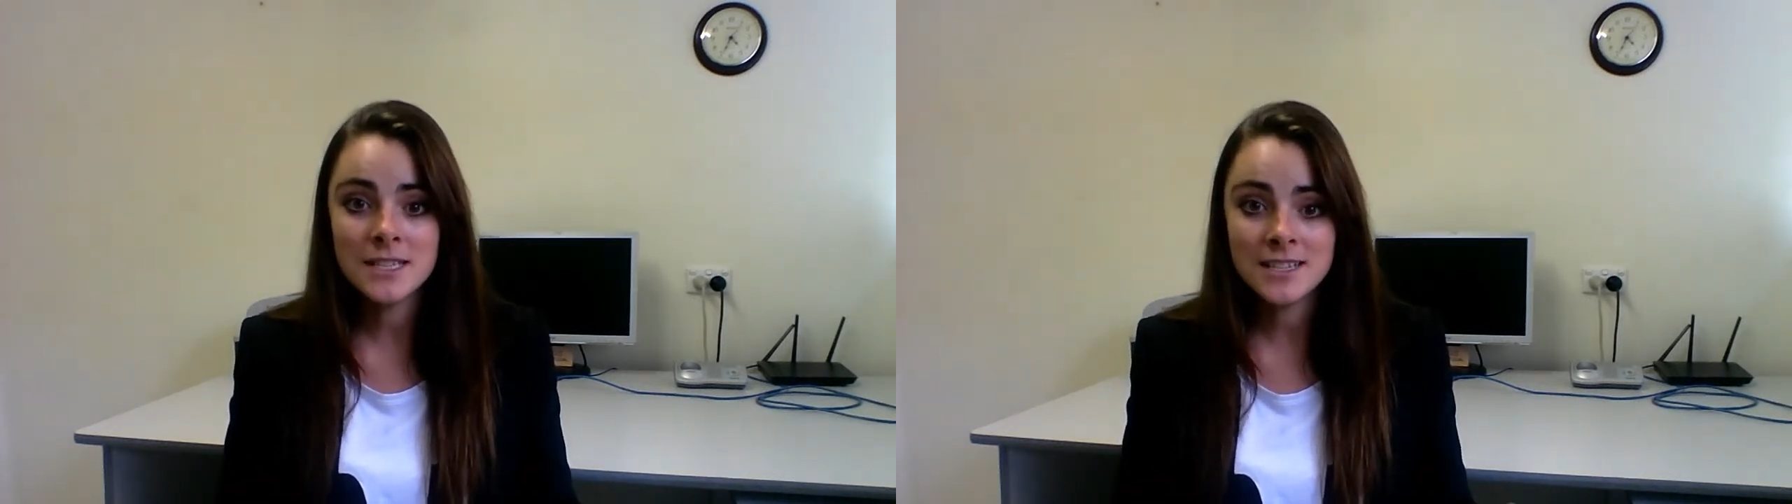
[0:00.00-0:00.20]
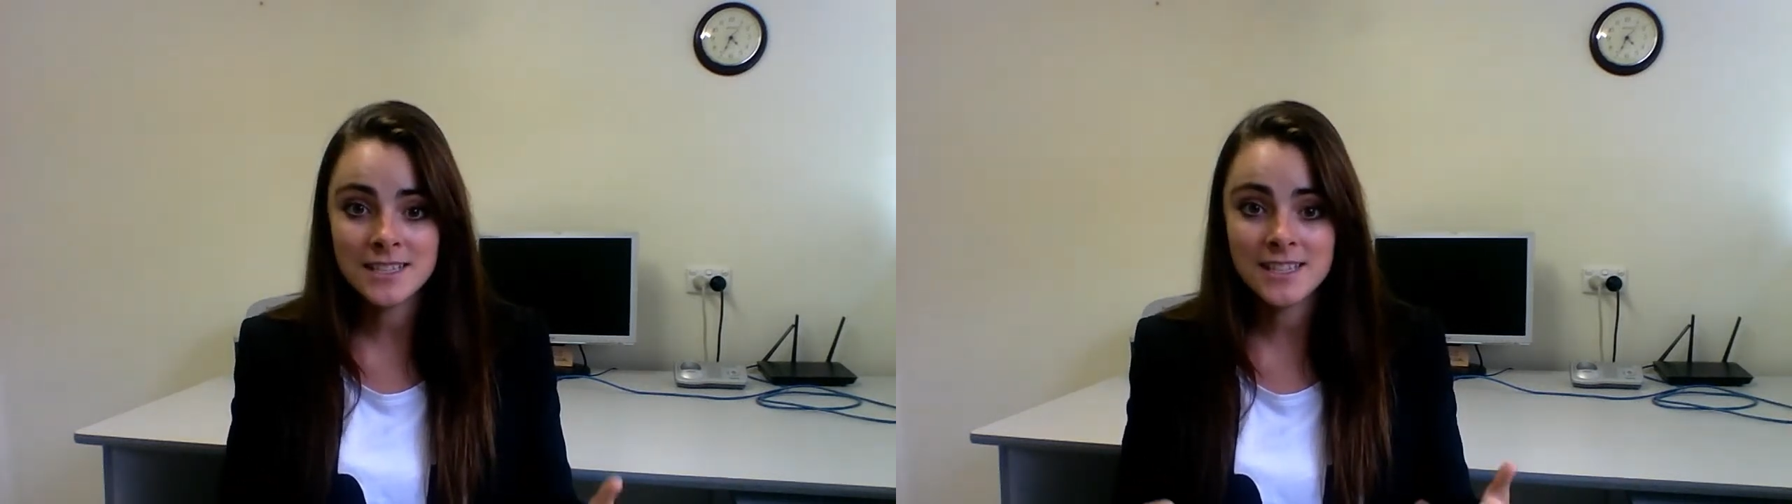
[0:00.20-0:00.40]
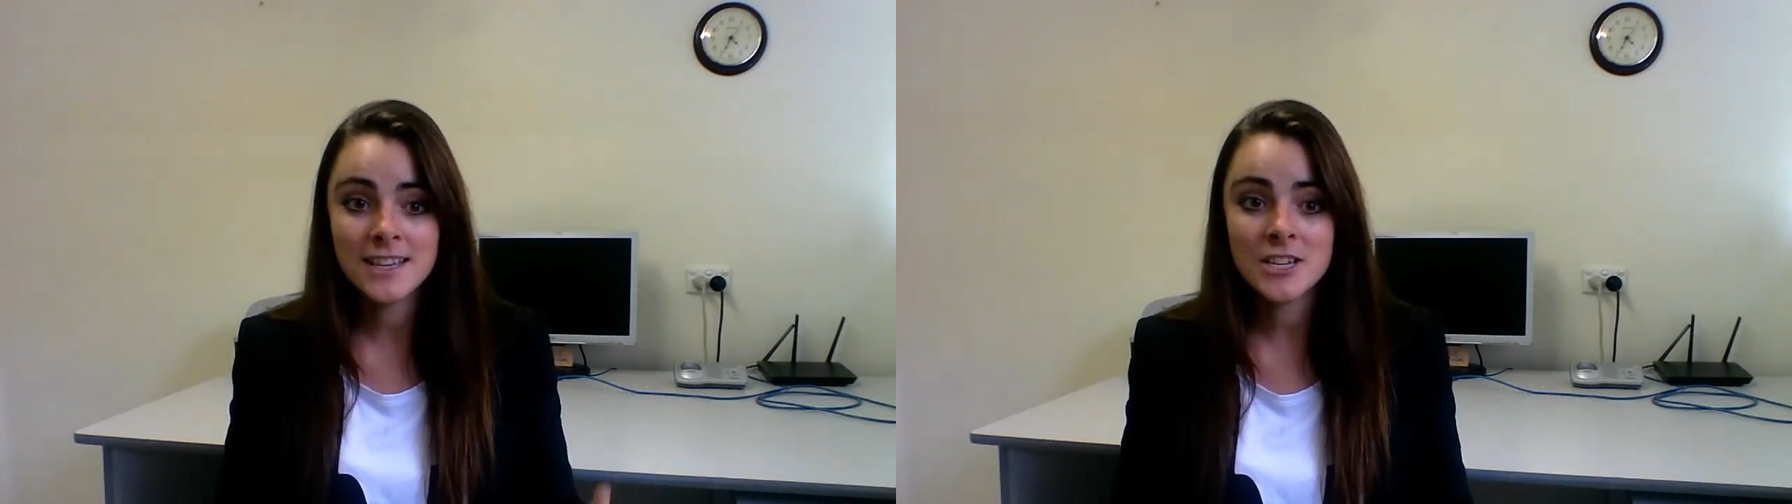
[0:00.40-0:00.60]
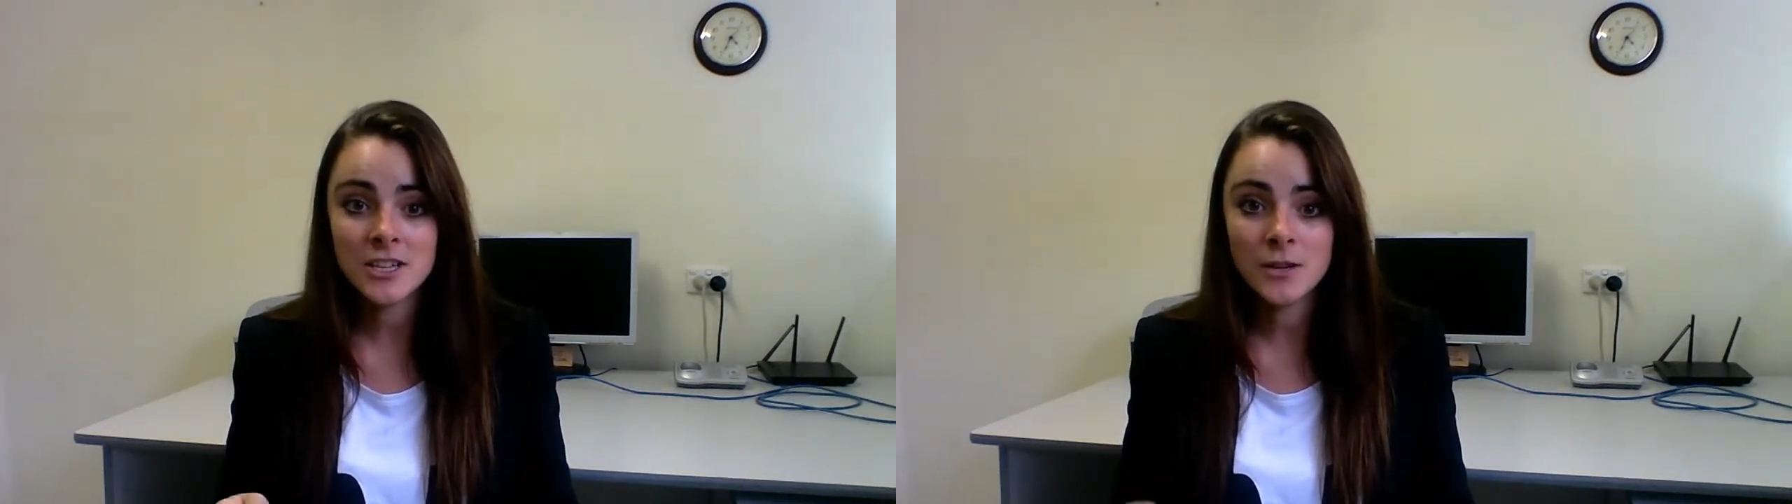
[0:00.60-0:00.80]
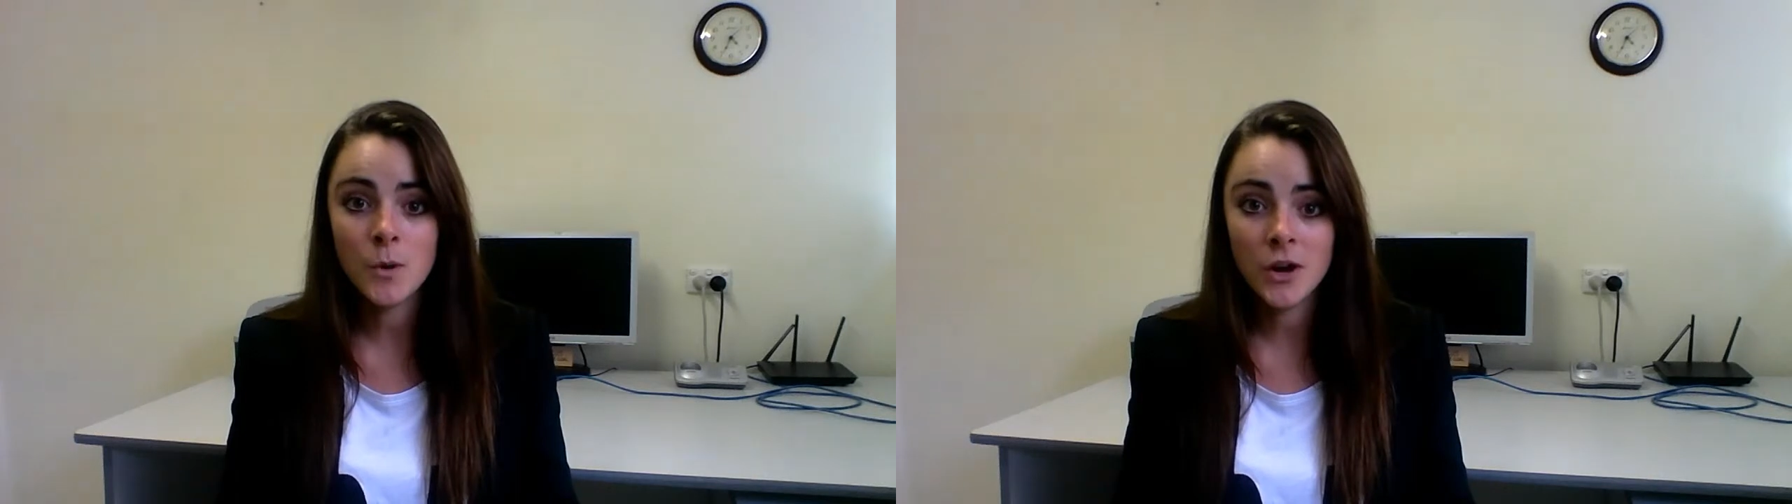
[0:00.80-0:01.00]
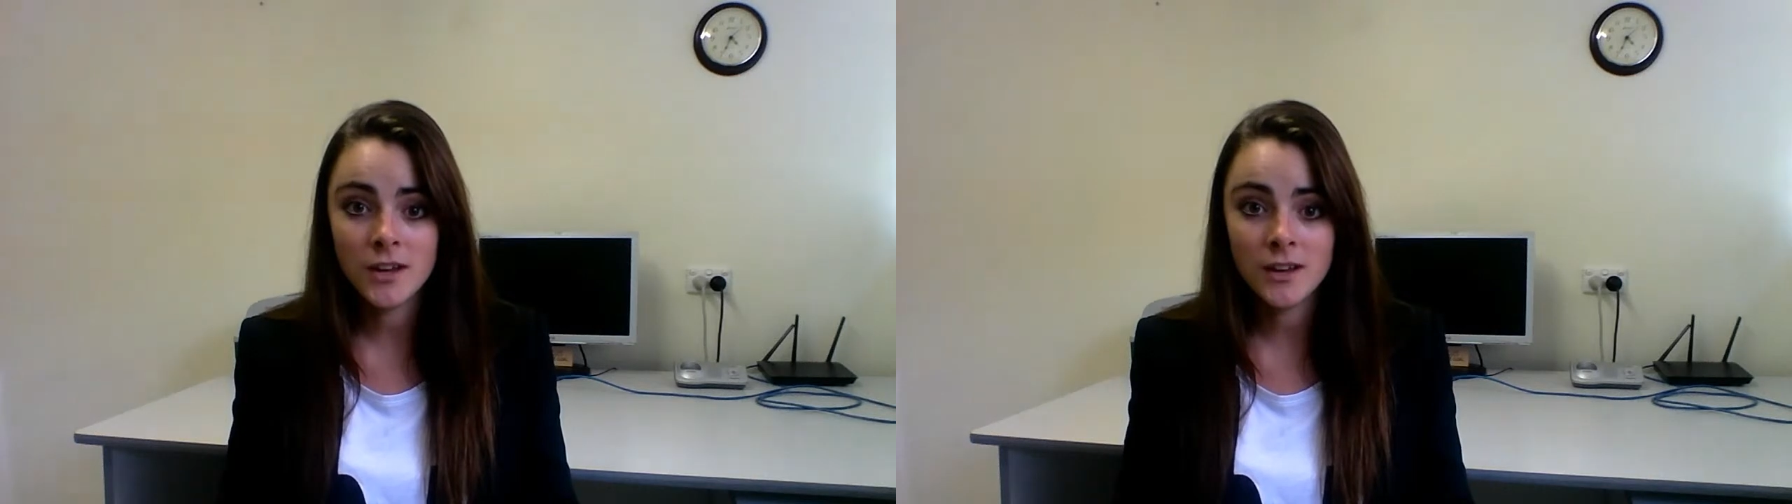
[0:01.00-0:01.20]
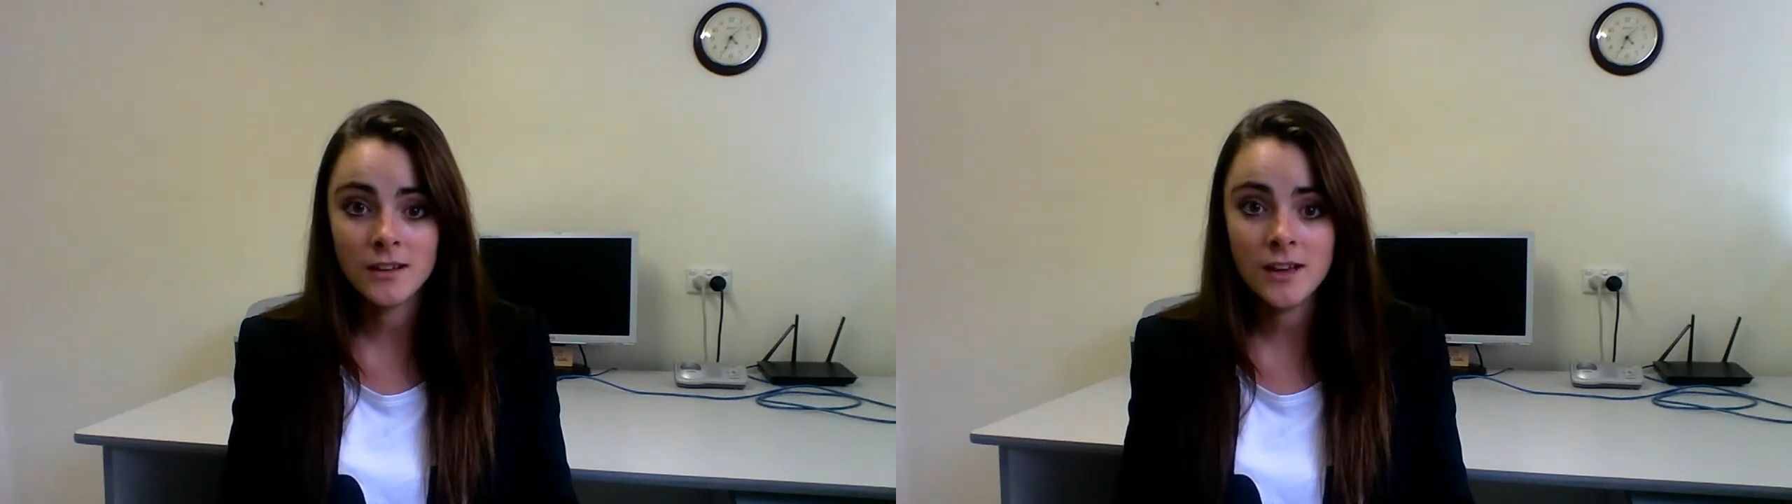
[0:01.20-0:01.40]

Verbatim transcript: business that's actually working.